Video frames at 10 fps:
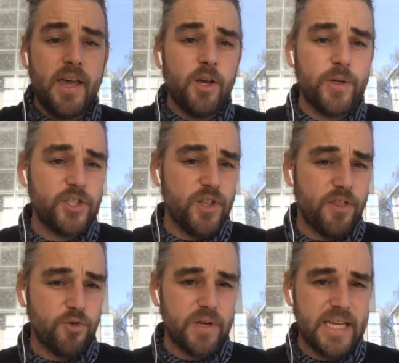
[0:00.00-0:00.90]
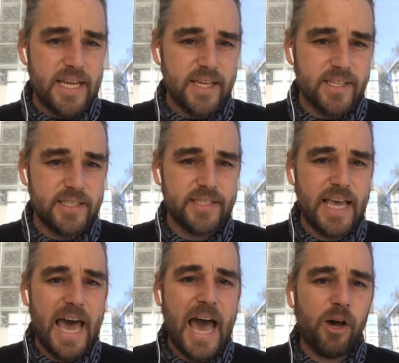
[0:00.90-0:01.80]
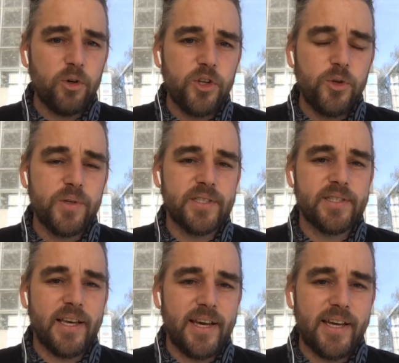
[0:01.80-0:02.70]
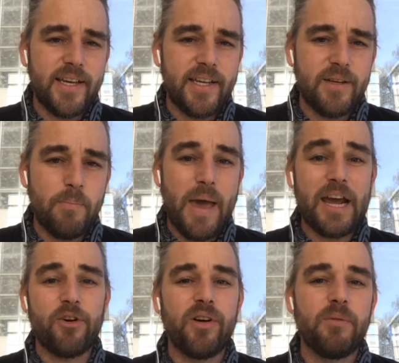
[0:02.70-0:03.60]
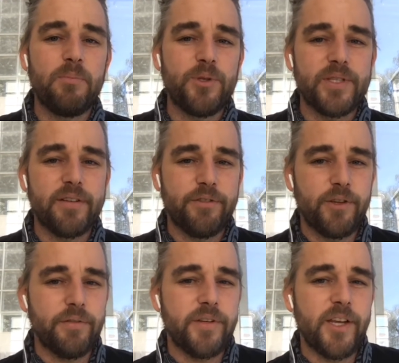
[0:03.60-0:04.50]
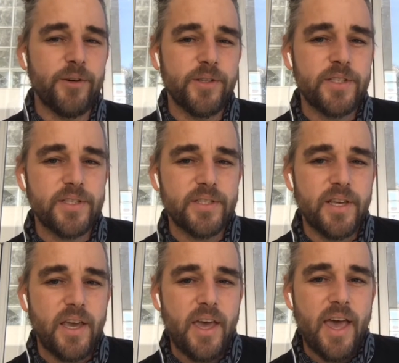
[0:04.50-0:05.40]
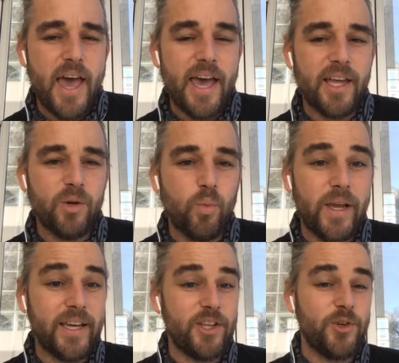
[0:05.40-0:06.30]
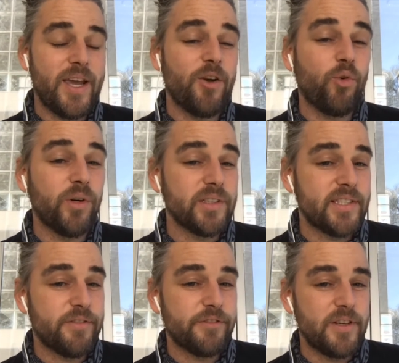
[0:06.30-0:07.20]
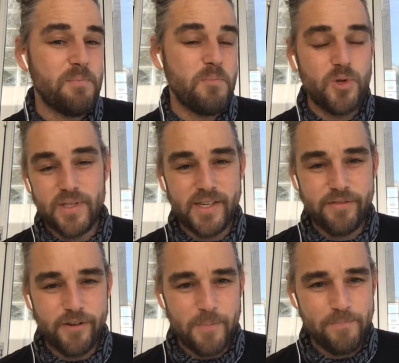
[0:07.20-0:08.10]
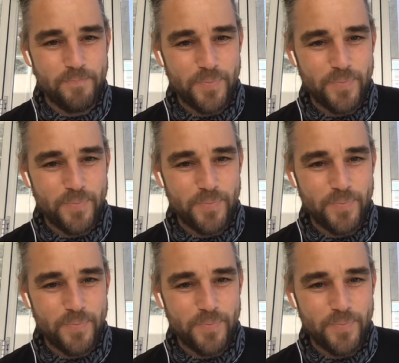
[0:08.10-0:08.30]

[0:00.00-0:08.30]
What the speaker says: Question 3 is, how do you decide background music for your videos and where can you get royalty-free music from?